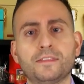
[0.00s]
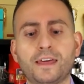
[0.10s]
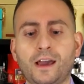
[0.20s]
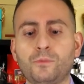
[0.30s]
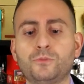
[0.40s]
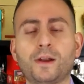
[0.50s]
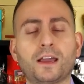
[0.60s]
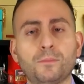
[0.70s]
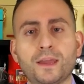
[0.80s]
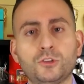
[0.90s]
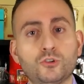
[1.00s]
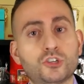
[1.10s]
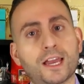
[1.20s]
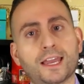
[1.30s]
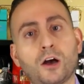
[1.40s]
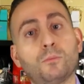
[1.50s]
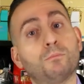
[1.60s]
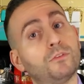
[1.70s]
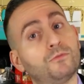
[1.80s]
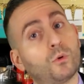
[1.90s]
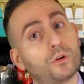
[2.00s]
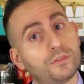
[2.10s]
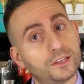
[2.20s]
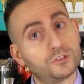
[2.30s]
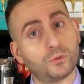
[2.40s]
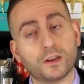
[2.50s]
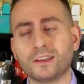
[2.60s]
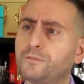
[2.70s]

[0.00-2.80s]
that I would recommend you check out before this one.